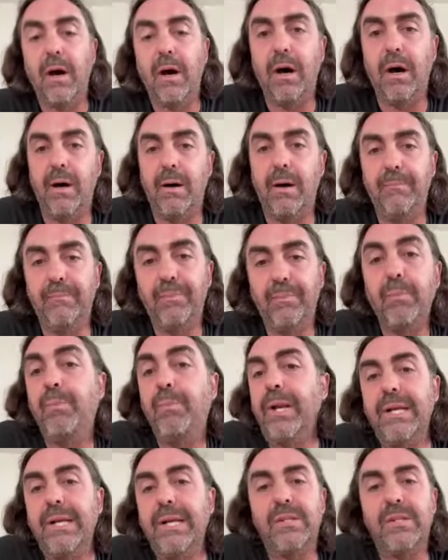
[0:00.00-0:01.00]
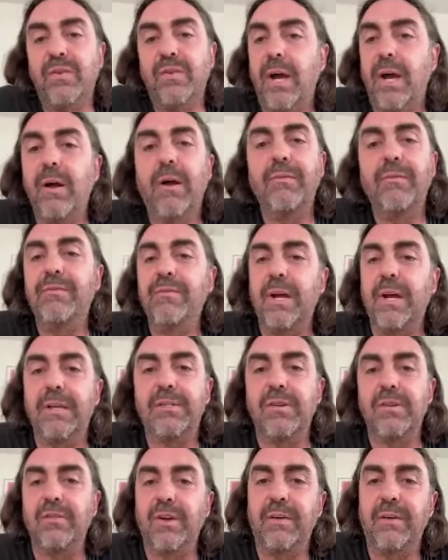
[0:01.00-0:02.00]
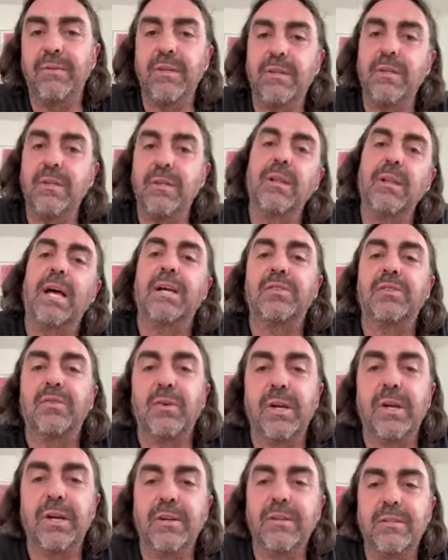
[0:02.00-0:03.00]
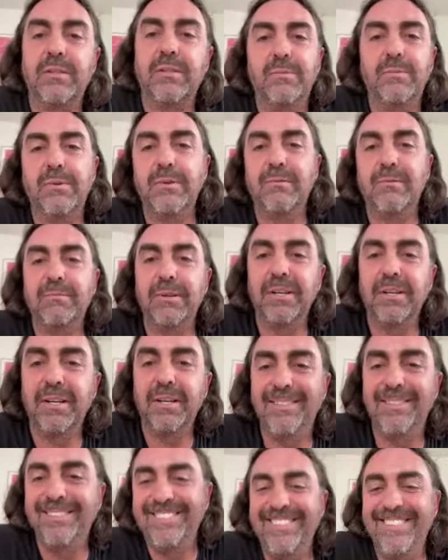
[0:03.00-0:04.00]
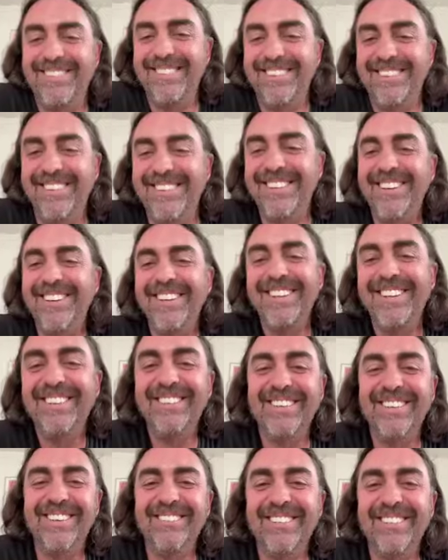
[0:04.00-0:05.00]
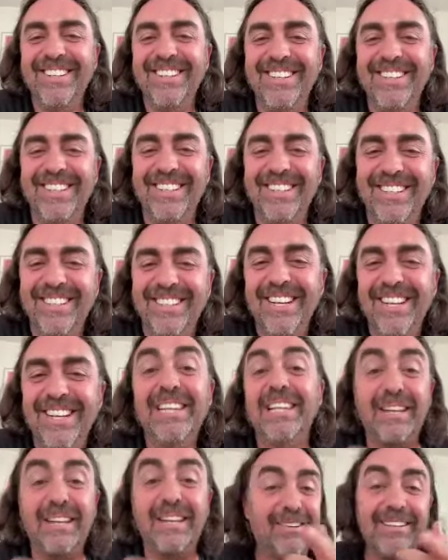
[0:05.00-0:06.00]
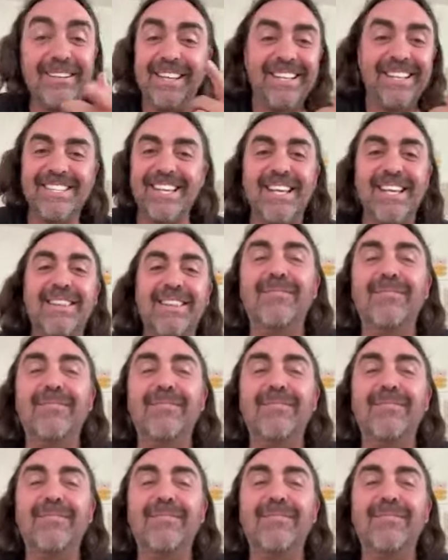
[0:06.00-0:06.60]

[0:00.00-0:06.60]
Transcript: But it's fine. I survived it the last 4 years. We're good. we're good. Literally, it's like